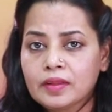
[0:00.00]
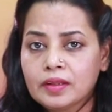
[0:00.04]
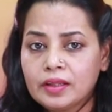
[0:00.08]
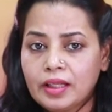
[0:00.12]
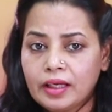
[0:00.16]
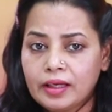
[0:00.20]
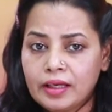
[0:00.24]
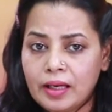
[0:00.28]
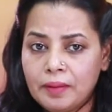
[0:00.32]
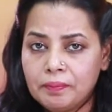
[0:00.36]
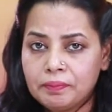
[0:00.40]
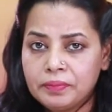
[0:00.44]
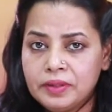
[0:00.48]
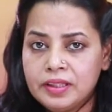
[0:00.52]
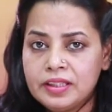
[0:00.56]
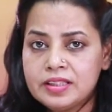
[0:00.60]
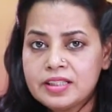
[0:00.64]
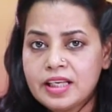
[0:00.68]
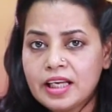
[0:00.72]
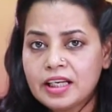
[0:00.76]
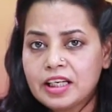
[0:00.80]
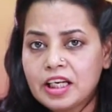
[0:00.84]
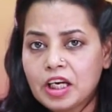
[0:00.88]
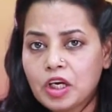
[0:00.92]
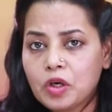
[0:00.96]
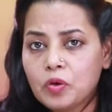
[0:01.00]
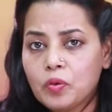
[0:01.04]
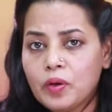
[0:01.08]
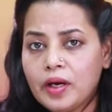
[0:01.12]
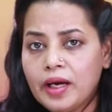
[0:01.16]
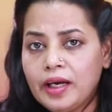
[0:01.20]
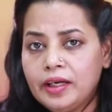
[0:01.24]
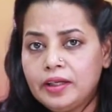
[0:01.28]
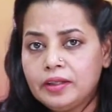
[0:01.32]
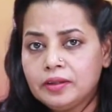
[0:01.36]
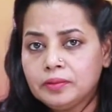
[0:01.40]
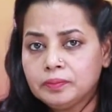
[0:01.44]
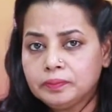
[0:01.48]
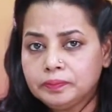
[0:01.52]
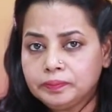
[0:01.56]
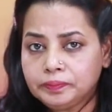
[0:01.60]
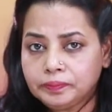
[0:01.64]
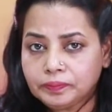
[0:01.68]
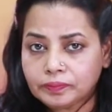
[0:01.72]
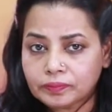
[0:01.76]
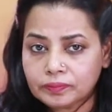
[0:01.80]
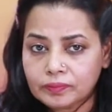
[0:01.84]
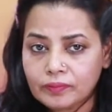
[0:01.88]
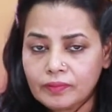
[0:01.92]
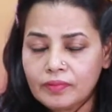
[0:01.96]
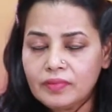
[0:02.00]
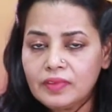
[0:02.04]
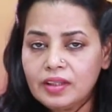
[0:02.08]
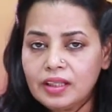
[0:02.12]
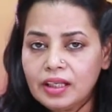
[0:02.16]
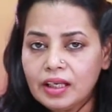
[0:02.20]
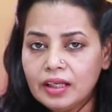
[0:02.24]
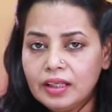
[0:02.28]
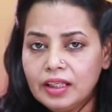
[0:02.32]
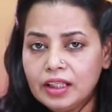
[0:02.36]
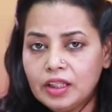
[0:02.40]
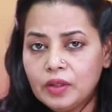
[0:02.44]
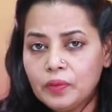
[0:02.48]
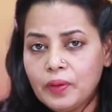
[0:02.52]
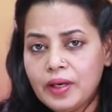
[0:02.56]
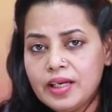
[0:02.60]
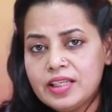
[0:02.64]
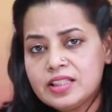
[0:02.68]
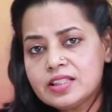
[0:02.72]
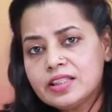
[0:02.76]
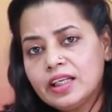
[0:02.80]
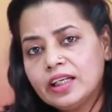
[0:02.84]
The Companies Act requires